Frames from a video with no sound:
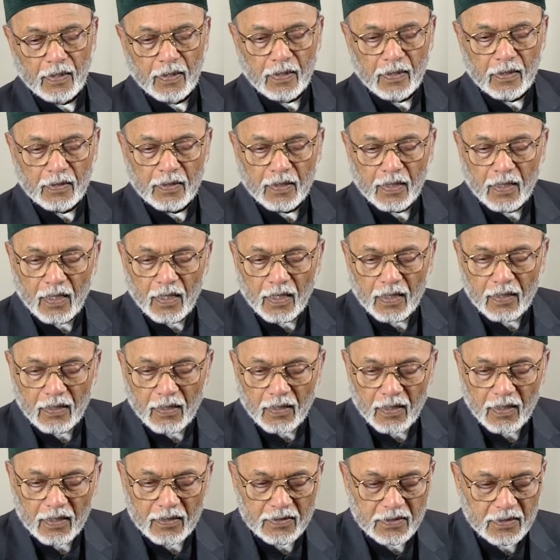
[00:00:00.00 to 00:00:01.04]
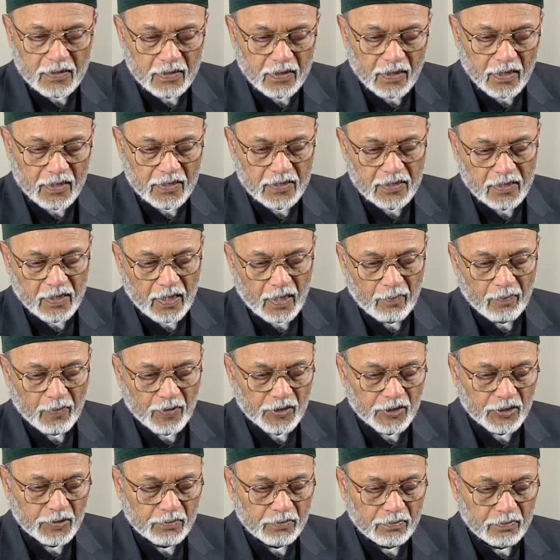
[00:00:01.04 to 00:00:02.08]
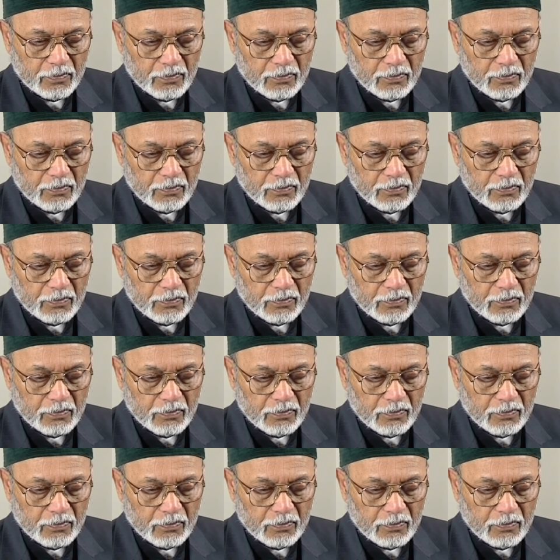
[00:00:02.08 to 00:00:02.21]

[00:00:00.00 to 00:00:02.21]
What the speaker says: The Khanqahs established